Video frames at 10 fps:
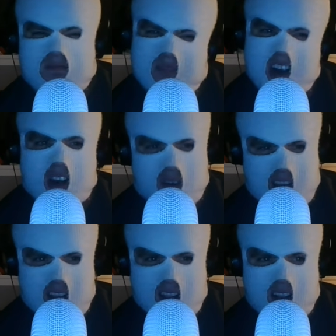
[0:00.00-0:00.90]

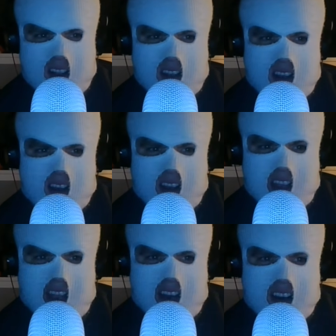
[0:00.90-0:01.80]
Agree.
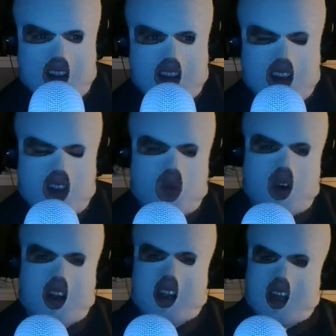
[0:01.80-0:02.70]
Again, you
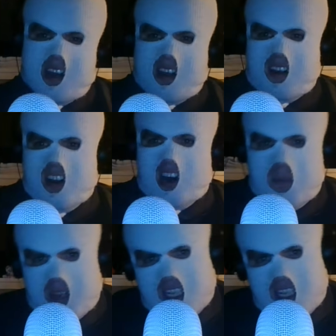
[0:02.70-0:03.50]
want to kind of not be